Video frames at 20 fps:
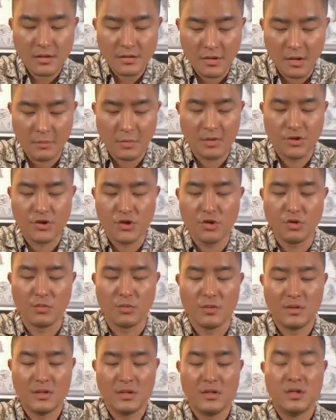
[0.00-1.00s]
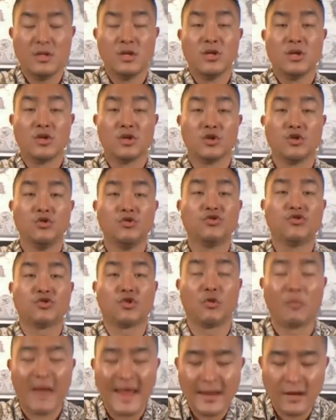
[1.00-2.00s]
Number two, you
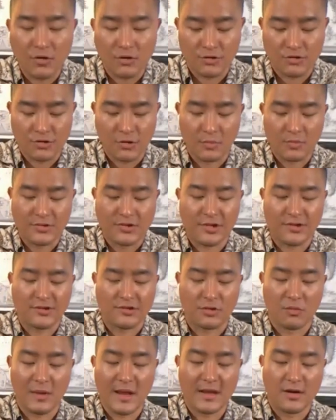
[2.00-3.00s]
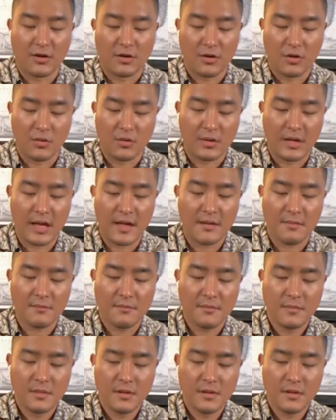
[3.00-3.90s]
surrender. Someone say surrender, okay?